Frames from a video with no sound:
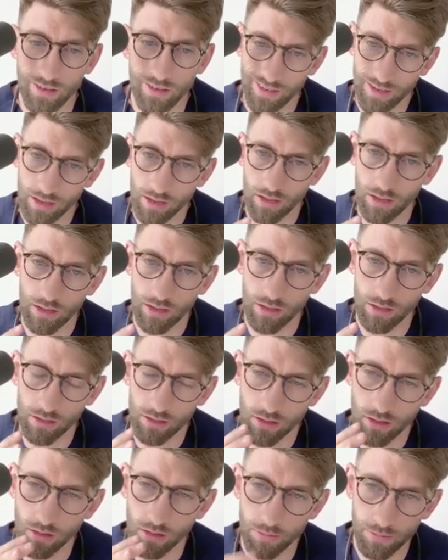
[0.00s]
the
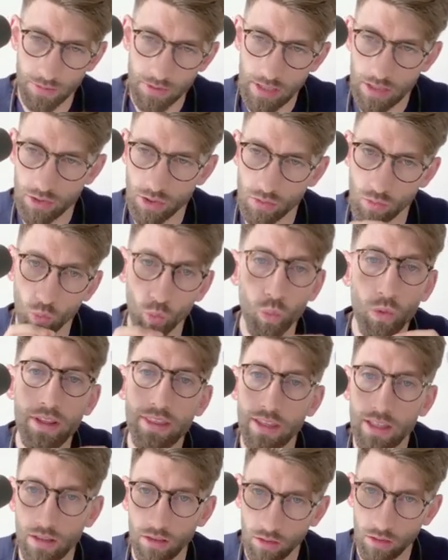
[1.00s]
competition
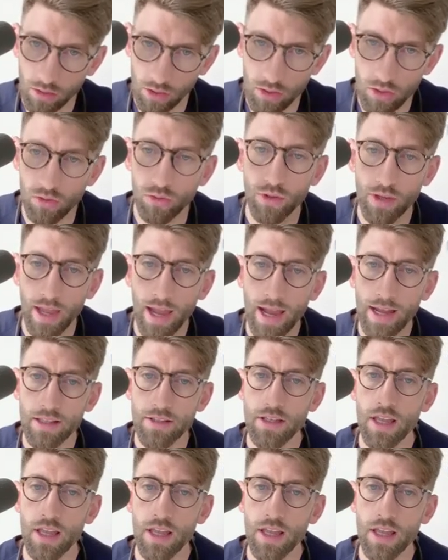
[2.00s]
within the UCAT,